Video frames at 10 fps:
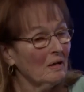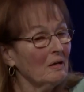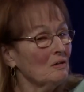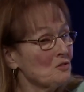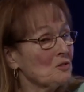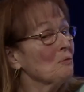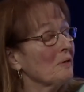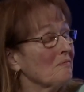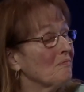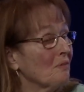is
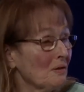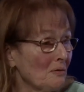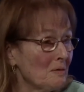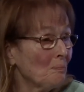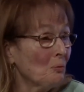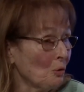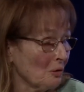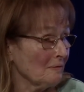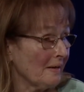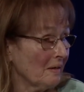doing very
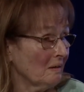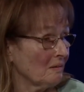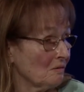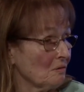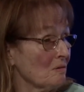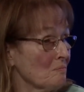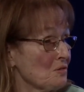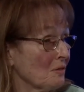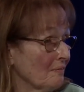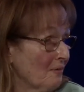poorly in terms
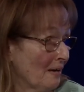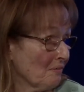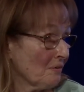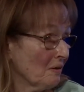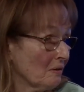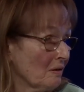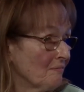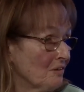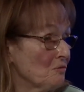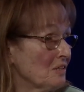of healthcare if
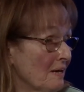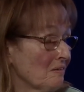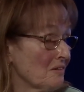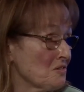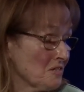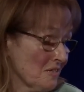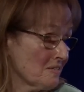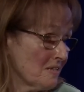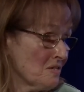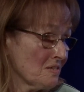you take the
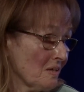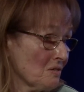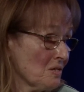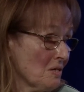statistics.